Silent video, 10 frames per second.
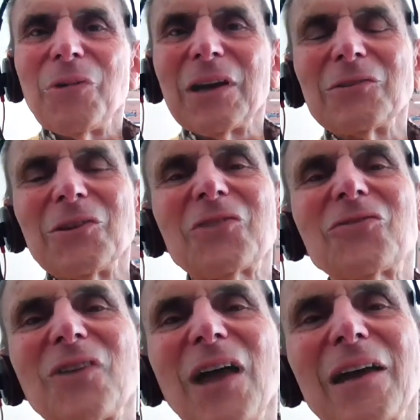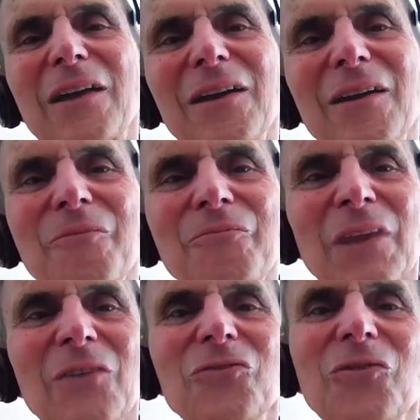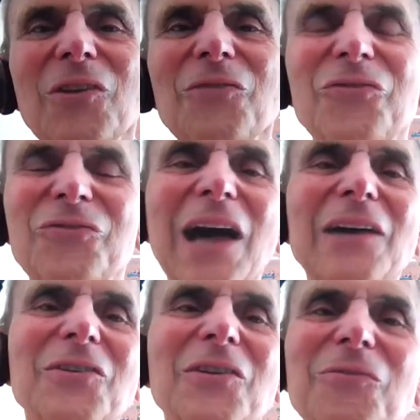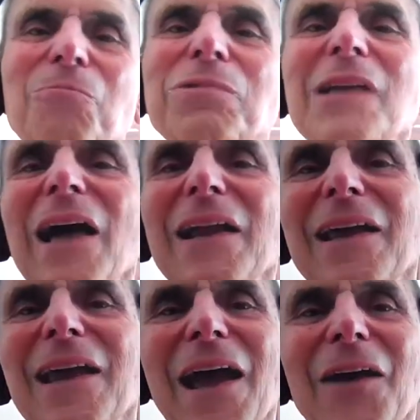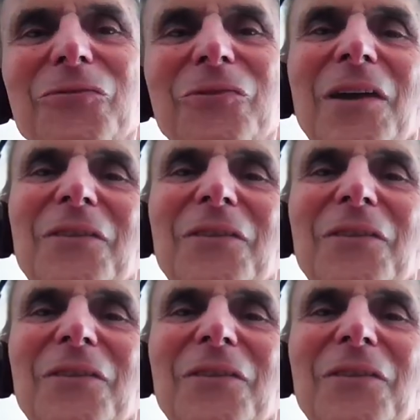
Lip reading: But it looks like sort of Stalin is blotting out